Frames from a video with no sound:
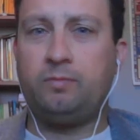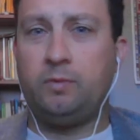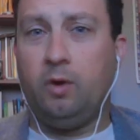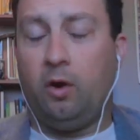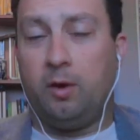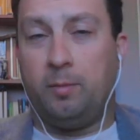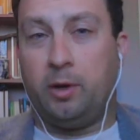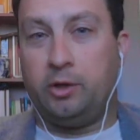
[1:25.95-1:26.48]

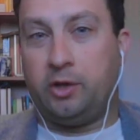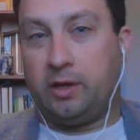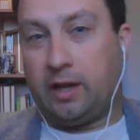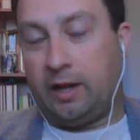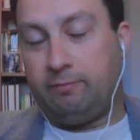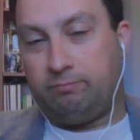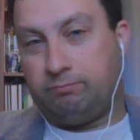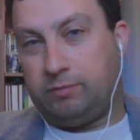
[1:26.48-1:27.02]
are emerging. And
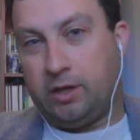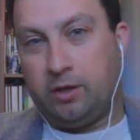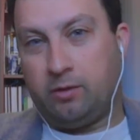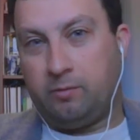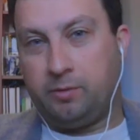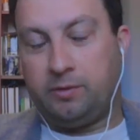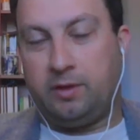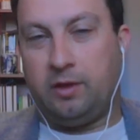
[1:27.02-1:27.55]
I
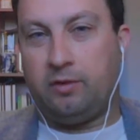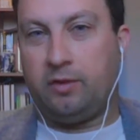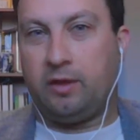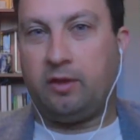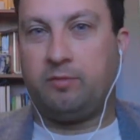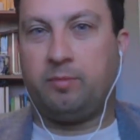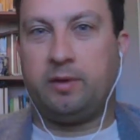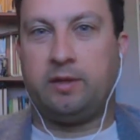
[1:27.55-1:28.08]
tinker with these
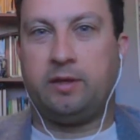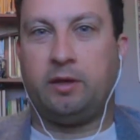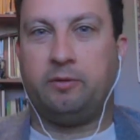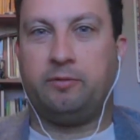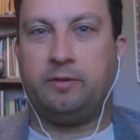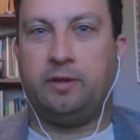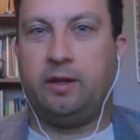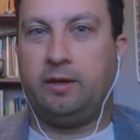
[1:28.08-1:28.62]
things myself,
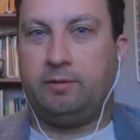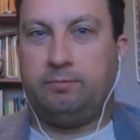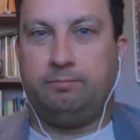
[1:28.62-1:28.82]
and they,